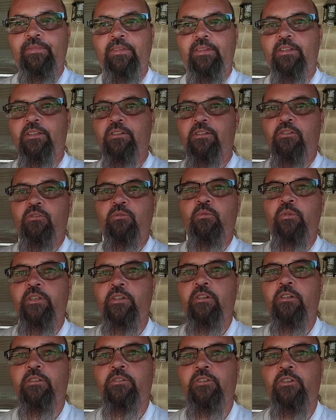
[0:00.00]
you know, we
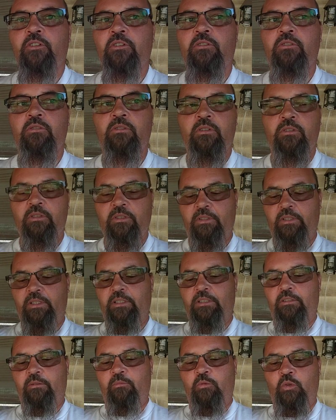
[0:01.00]
all know
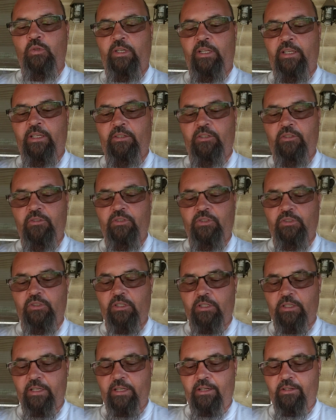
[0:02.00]
in the morning you
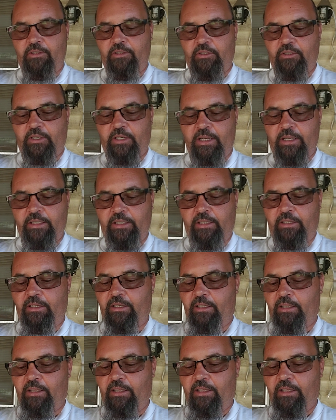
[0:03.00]
start out, you kind of